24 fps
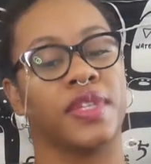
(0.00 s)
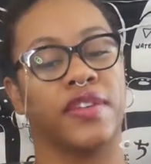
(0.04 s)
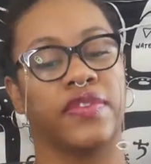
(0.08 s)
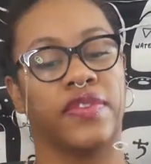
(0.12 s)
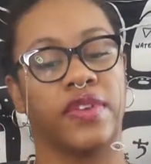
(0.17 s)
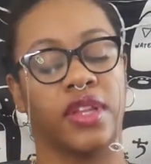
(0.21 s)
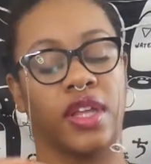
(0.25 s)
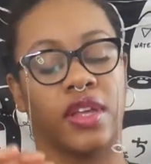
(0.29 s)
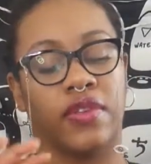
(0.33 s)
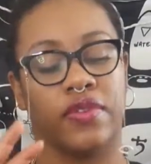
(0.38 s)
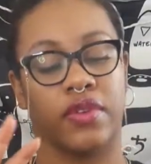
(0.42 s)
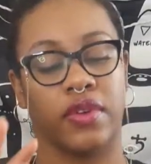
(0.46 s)
I
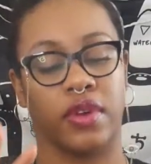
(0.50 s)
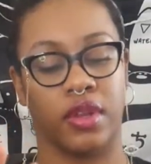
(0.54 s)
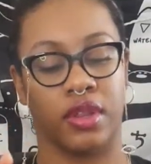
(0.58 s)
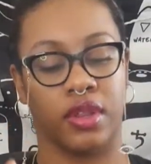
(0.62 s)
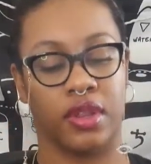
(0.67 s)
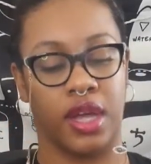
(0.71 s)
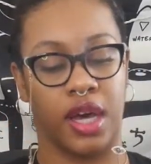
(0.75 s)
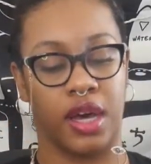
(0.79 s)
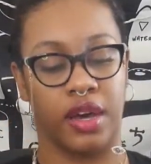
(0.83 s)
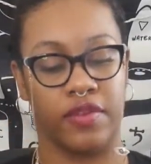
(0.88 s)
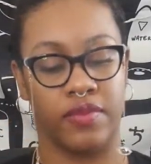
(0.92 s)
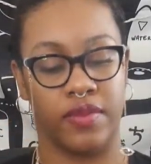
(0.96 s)
feel like for a
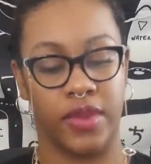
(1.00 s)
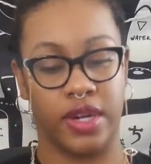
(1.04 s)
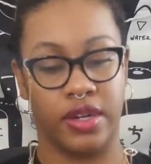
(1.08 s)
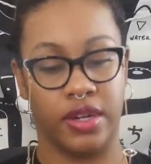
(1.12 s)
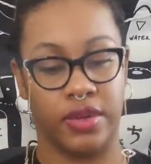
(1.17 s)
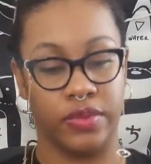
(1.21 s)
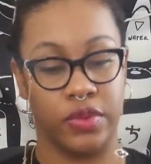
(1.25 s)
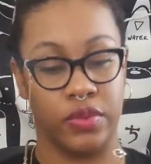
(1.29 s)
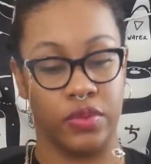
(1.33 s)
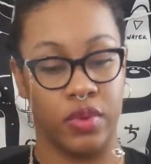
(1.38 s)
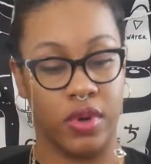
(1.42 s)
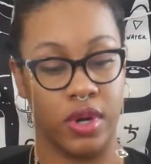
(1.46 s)
lot of my
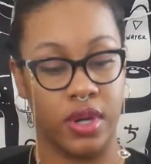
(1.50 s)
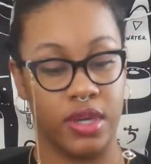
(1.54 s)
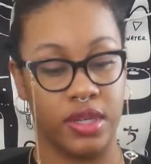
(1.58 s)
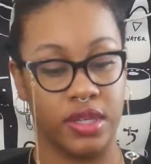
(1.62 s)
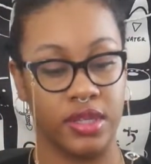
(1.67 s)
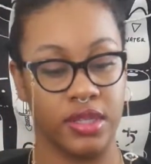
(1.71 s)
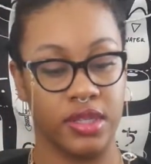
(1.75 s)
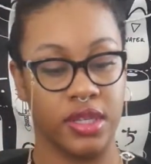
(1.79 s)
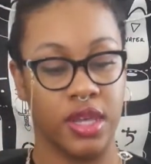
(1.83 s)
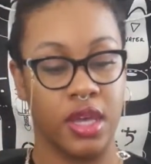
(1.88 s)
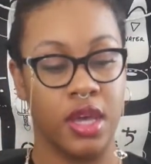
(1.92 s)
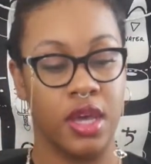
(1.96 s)
number
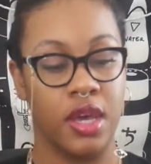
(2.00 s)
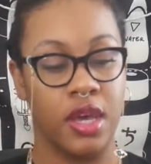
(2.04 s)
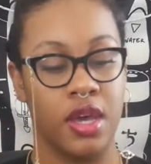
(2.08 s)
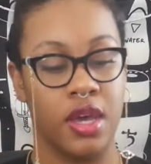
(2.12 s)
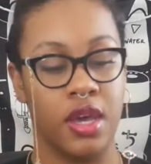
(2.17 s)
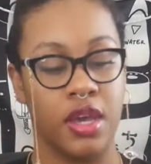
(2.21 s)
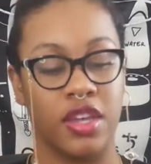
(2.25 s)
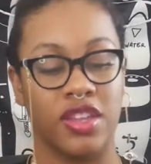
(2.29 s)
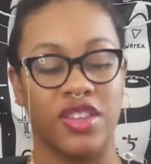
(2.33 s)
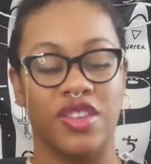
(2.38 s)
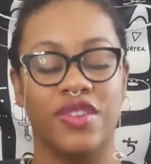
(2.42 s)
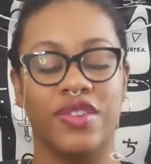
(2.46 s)
1s,
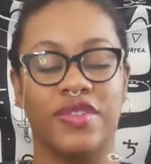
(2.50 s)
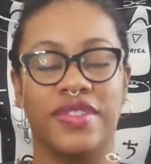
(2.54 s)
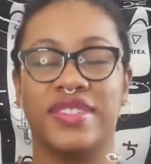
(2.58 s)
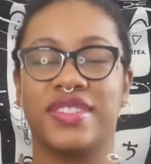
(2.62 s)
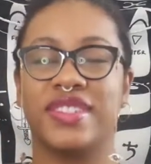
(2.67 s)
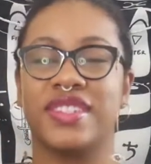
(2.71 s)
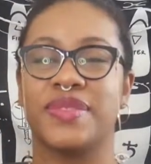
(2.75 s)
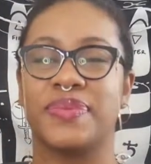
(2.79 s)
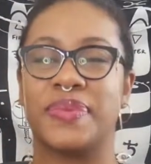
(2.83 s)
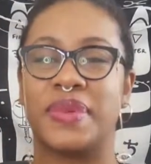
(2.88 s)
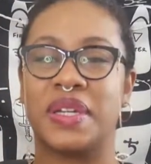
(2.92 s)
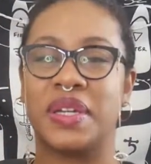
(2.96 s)
you've
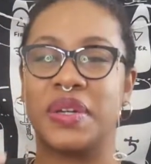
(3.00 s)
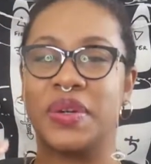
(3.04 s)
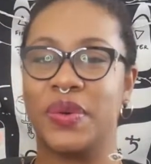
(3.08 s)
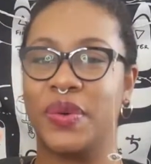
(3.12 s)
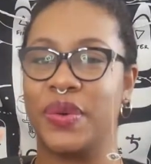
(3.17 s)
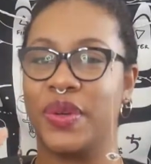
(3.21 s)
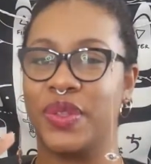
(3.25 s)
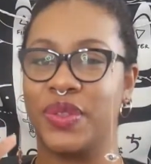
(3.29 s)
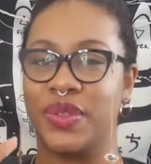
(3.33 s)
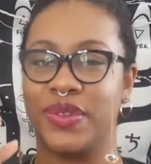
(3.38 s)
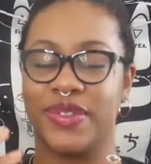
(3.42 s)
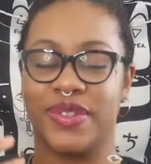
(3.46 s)
just been
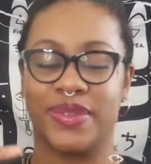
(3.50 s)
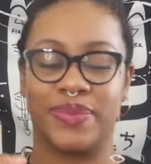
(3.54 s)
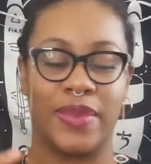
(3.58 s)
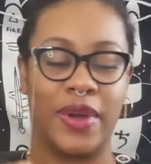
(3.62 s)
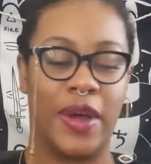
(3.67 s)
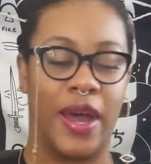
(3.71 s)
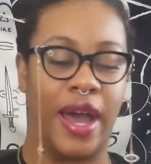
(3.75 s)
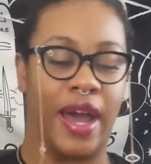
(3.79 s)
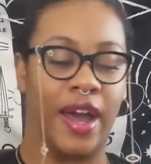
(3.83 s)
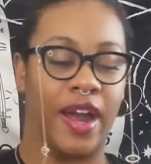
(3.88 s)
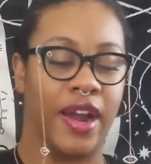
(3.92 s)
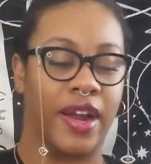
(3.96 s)
going through some
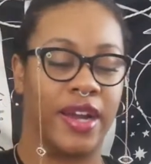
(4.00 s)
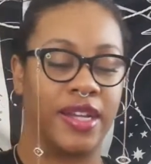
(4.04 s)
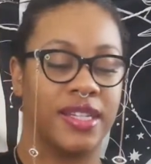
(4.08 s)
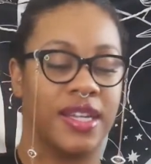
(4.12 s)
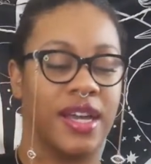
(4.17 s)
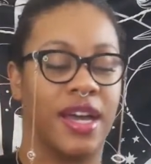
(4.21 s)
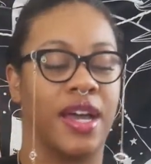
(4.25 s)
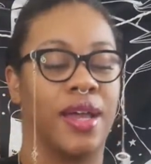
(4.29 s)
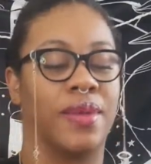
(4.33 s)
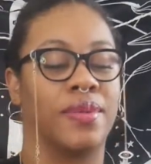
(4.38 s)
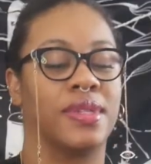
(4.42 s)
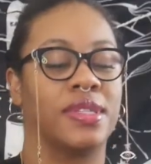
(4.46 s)
hard
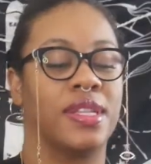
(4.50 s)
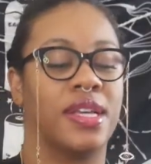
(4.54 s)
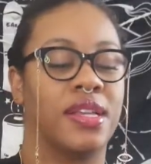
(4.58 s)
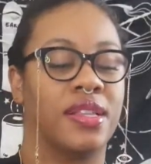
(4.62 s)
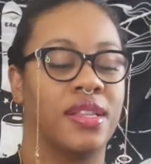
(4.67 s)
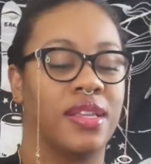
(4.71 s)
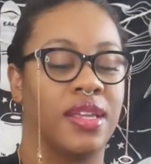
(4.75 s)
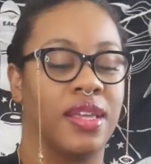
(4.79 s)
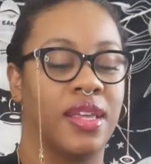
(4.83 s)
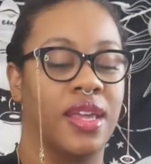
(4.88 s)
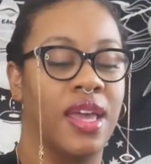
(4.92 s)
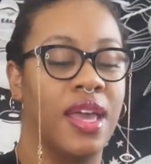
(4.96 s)
times
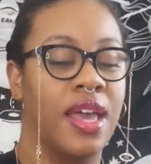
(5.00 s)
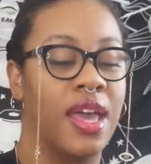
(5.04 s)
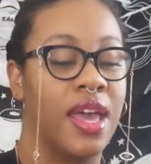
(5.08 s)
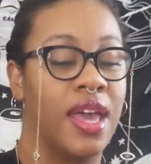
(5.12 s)
lately.